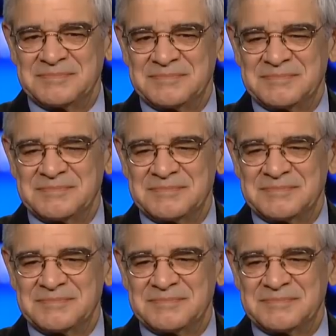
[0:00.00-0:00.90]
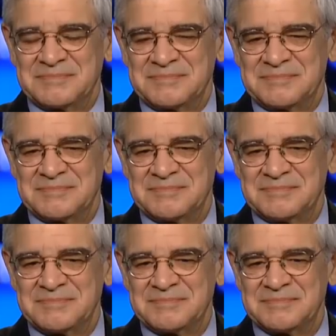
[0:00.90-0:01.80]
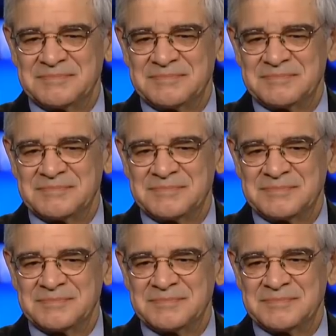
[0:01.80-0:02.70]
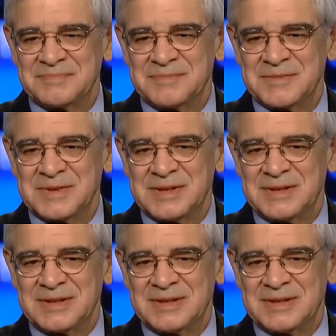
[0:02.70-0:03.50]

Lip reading: [no speech]